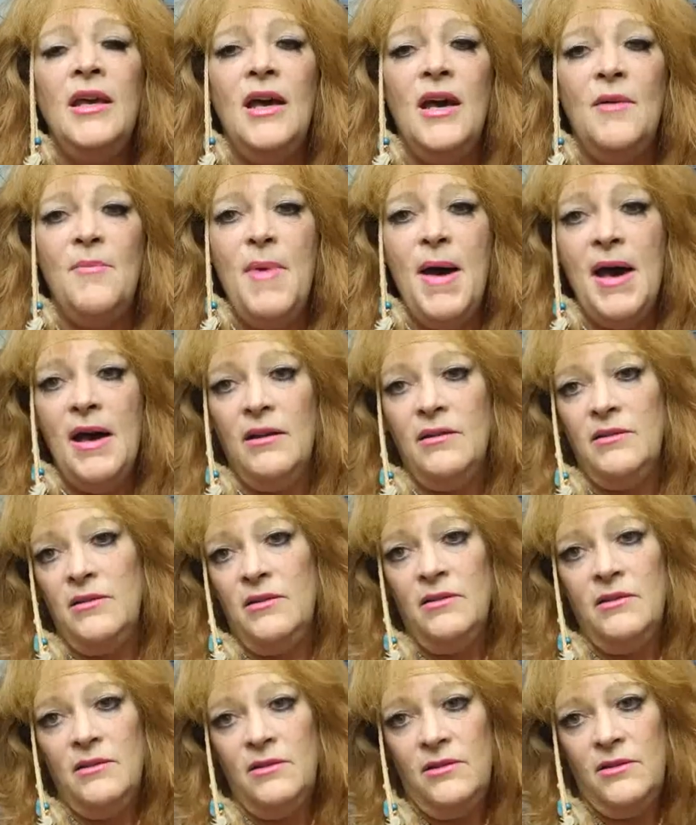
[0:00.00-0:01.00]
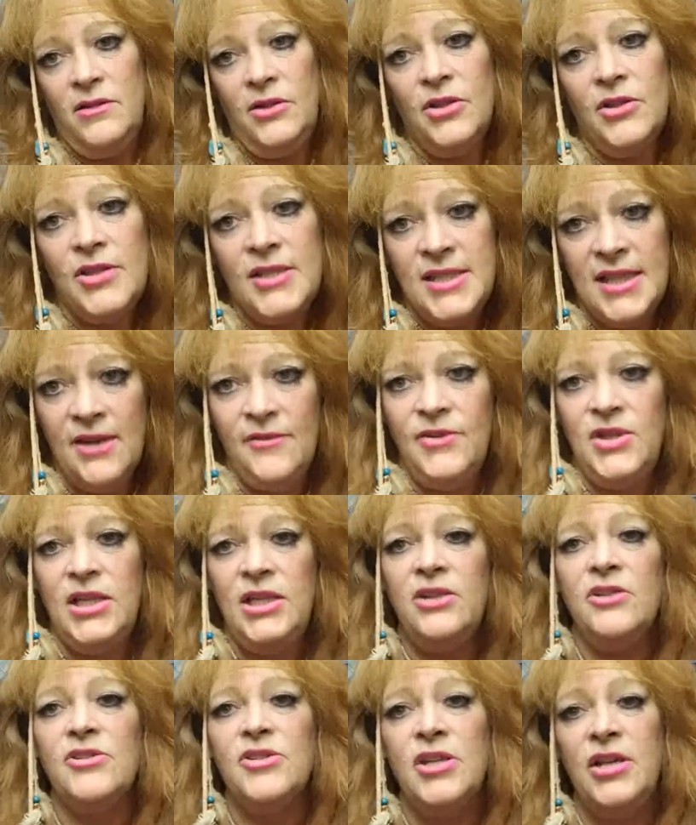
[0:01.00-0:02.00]
about you know, the 70
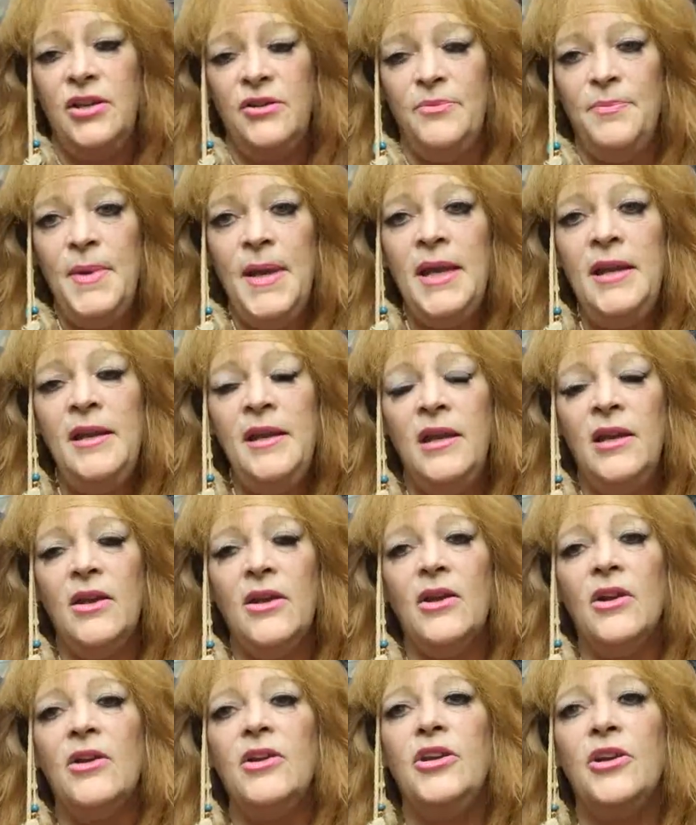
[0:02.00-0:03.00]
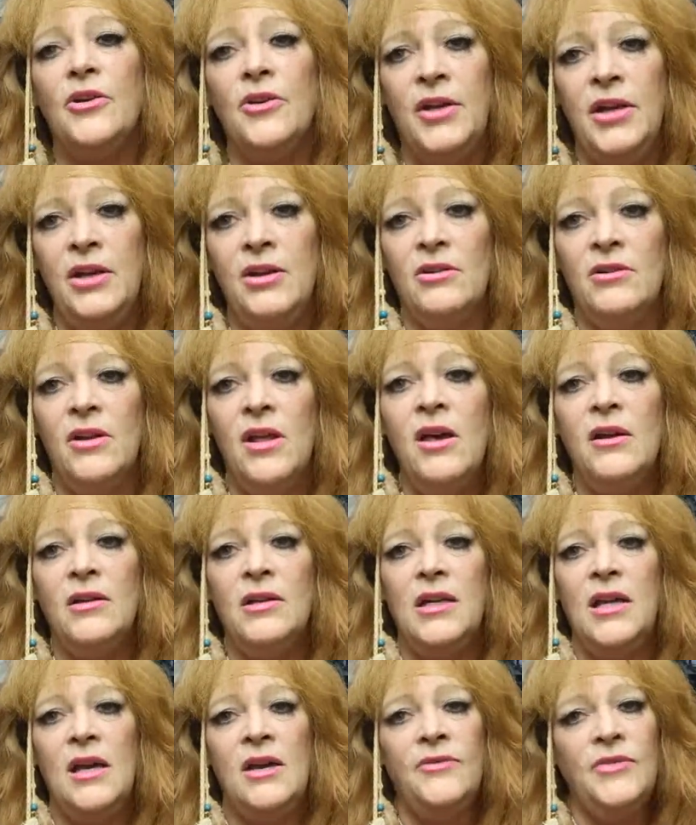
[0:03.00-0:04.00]
years that you've been here, you're here long
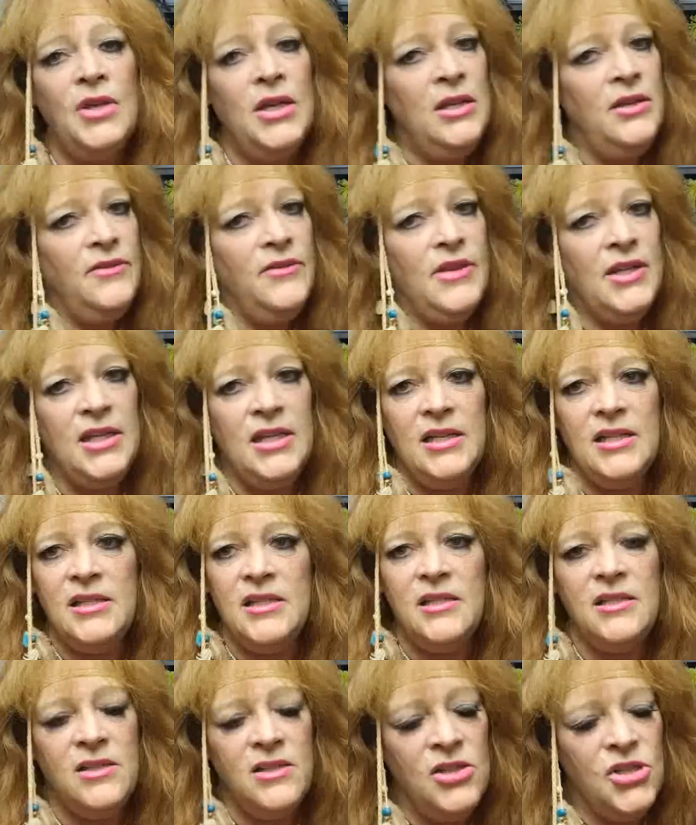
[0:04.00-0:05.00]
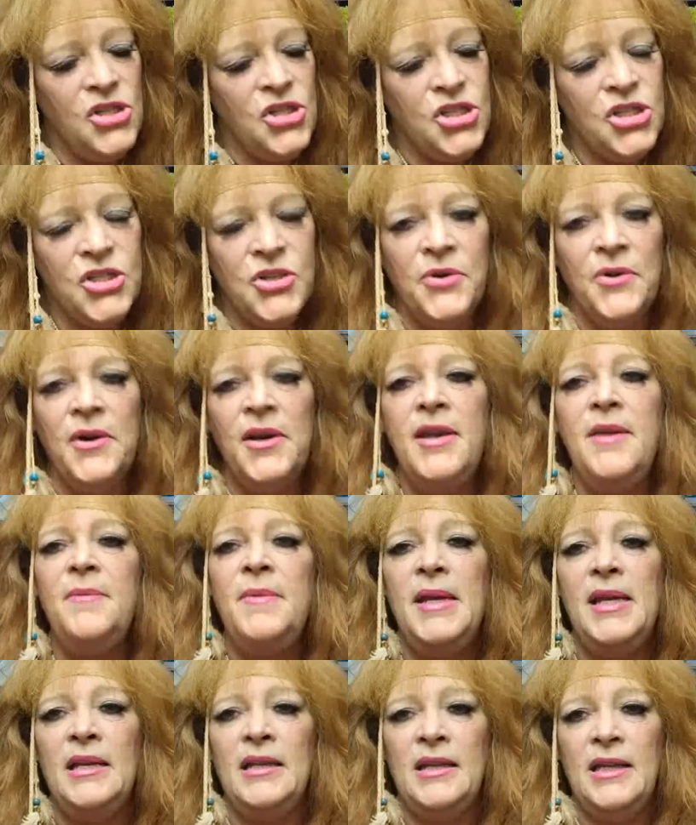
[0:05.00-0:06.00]
enough that it's
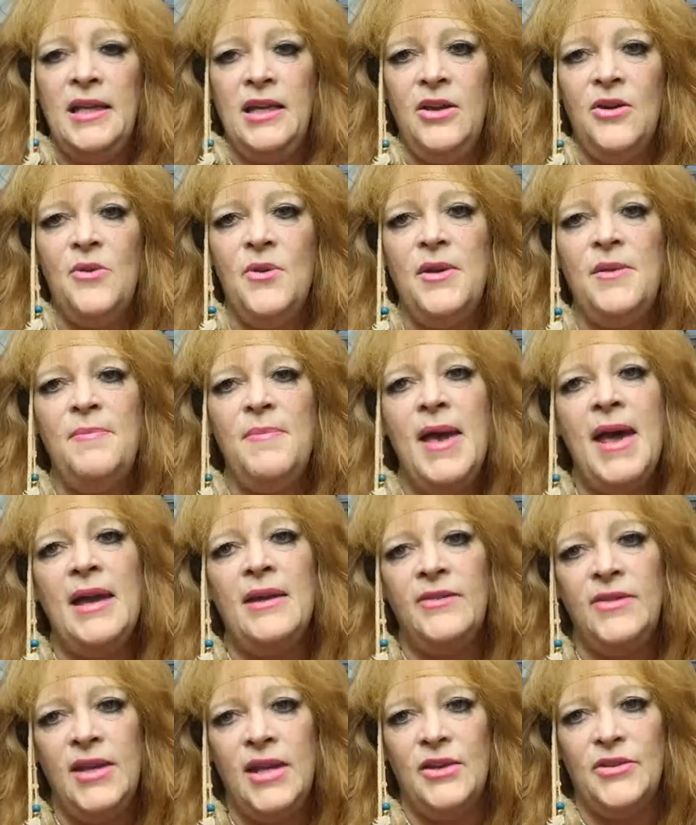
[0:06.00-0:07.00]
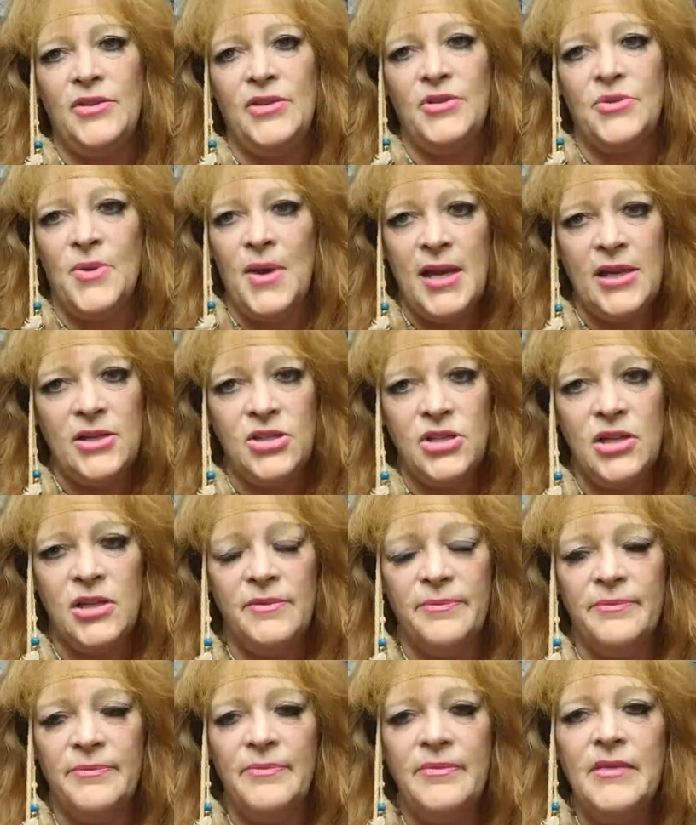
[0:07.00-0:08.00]
screamingly going back the other direction.
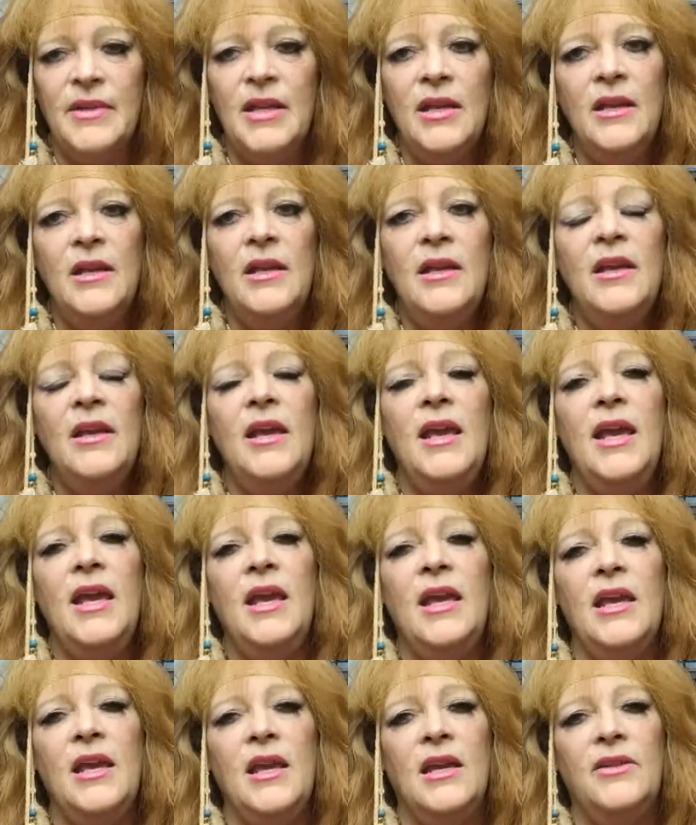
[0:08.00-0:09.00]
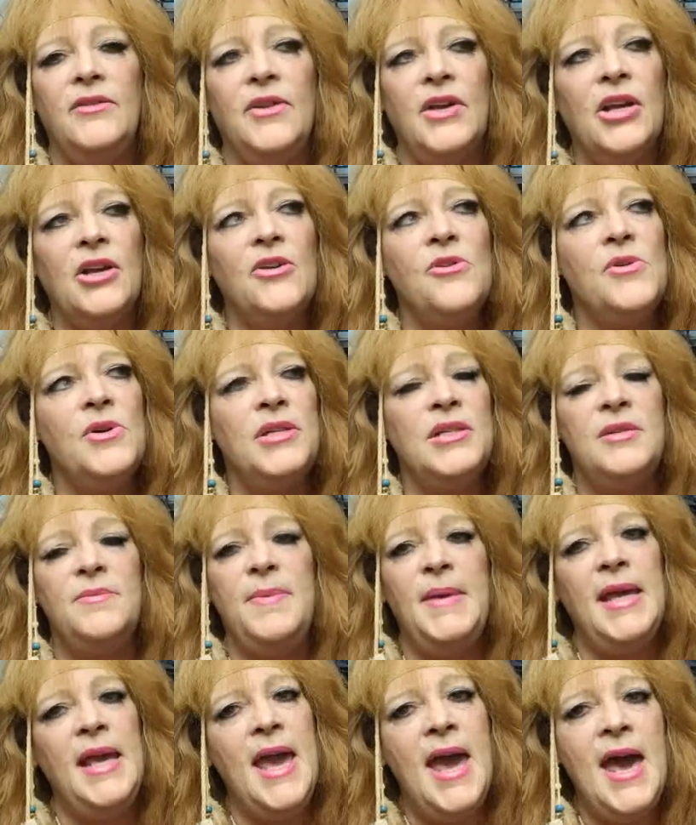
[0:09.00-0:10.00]
And they're going to
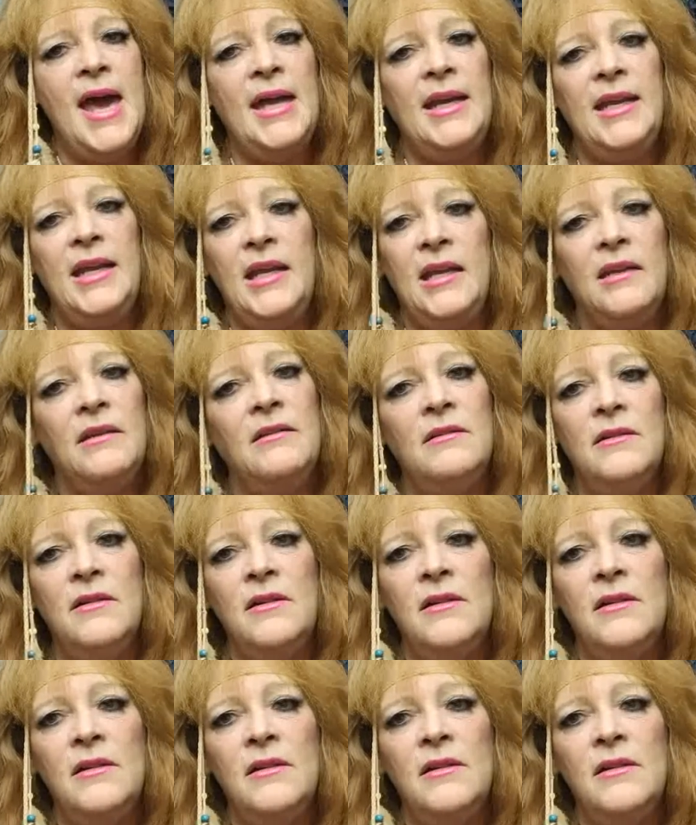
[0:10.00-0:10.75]
be adding